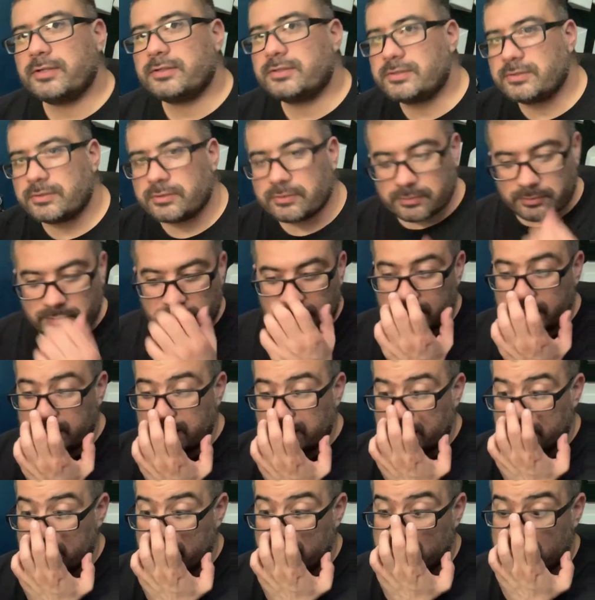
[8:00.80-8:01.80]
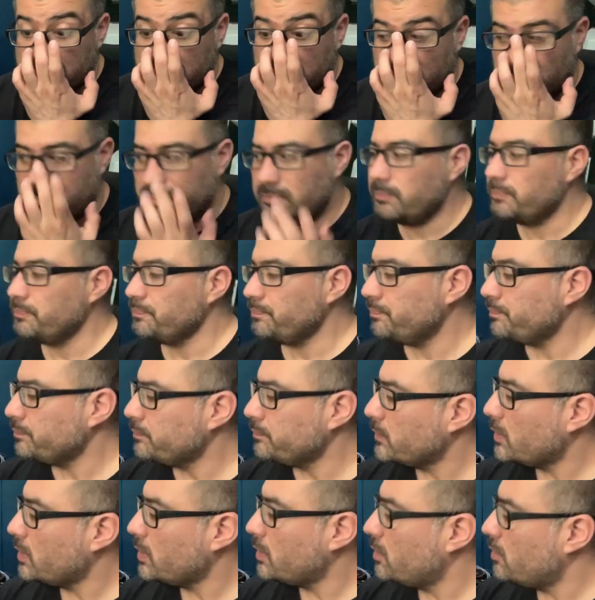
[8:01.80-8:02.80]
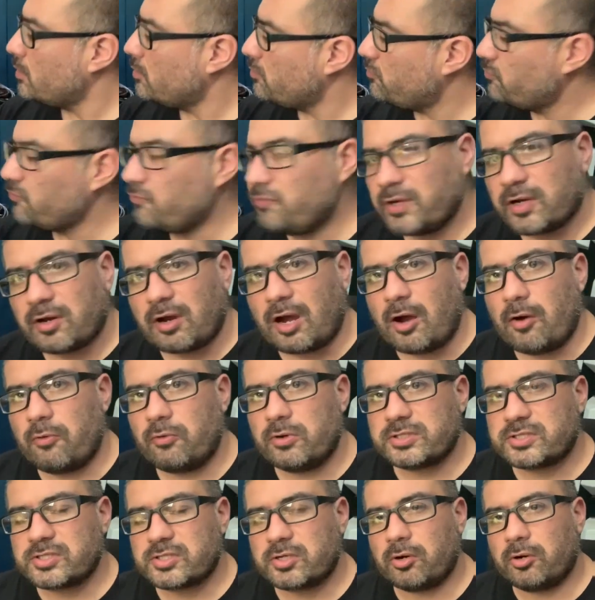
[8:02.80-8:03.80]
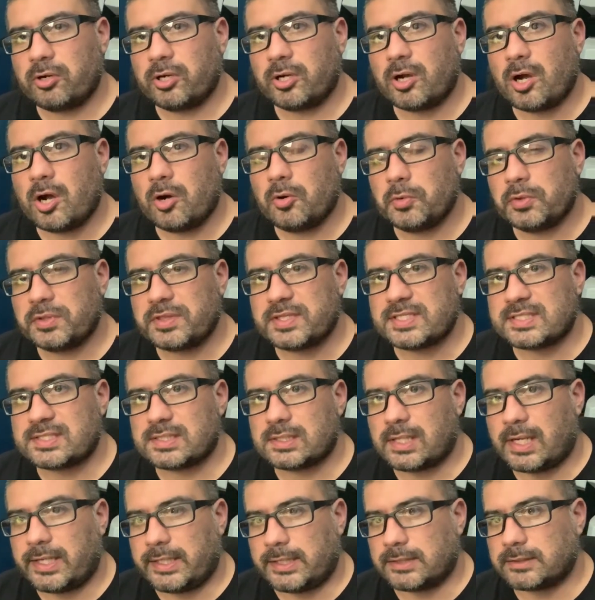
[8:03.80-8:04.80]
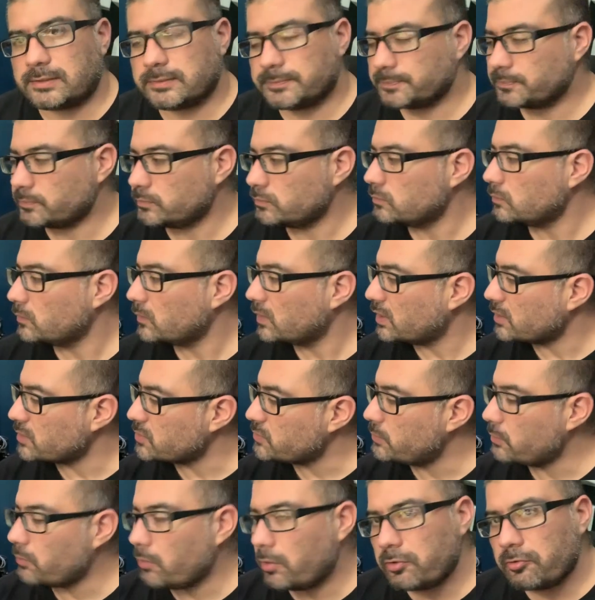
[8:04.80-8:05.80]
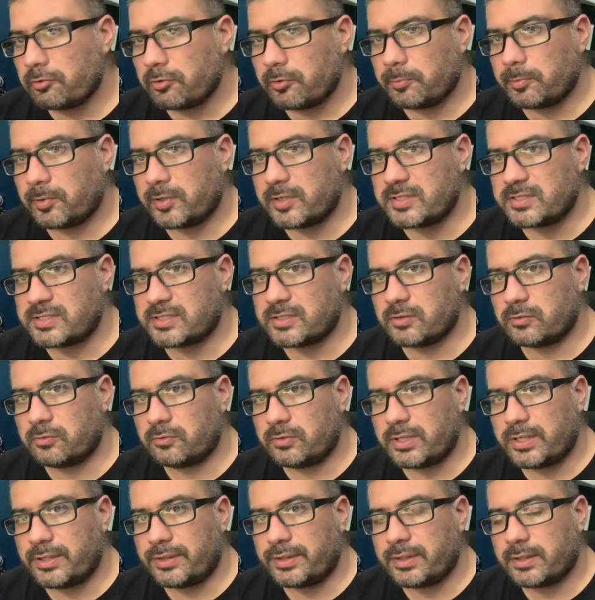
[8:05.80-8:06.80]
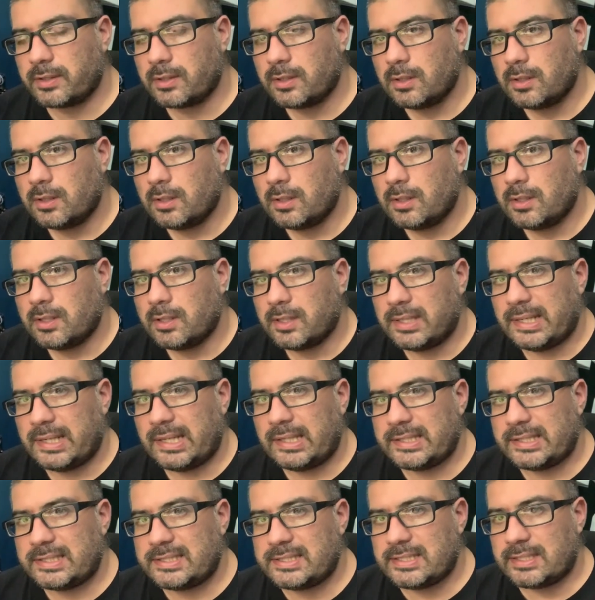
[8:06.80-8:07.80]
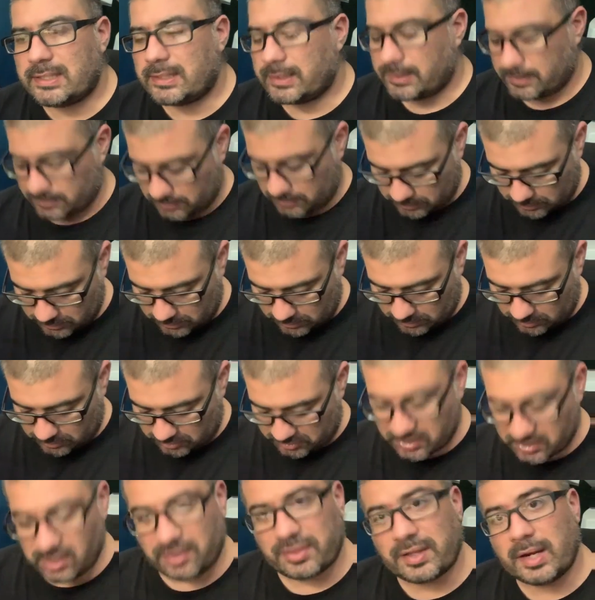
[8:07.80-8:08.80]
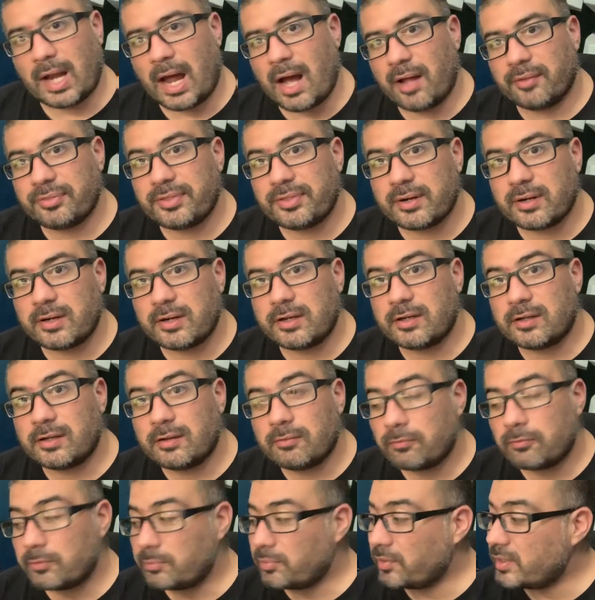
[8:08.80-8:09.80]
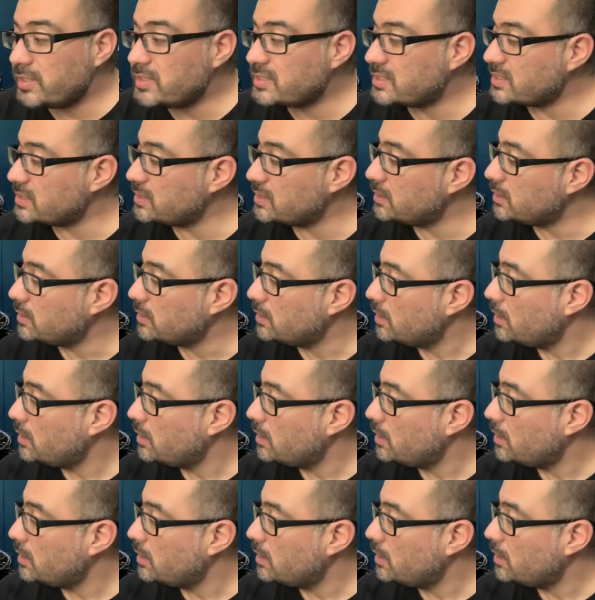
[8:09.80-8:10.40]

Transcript: to do is figure out what's going on with this light, because we want to replace it with an LED. There's nothing out there to replace it.